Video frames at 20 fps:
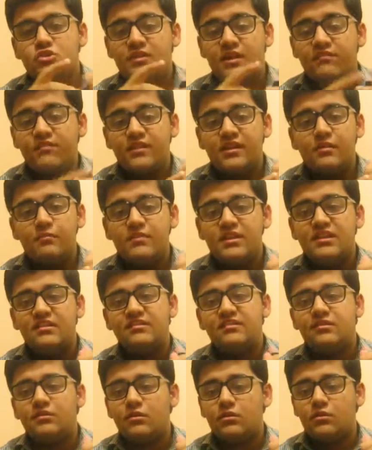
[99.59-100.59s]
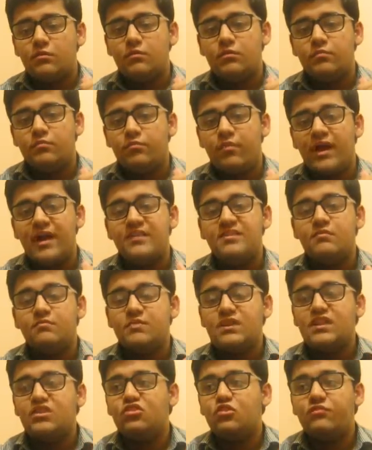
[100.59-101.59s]
Geographical means
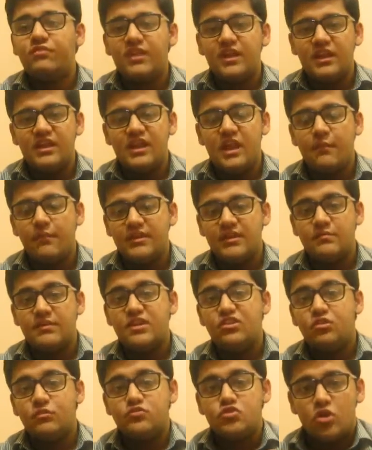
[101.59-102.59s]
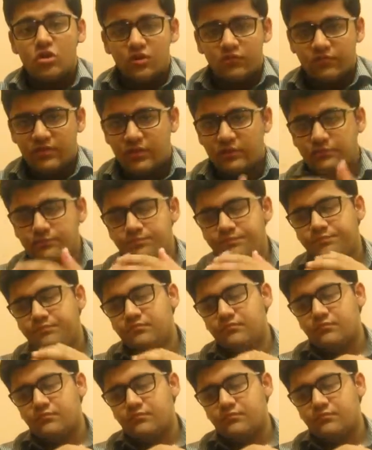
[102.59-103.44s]
by the means of area, by the means of geography.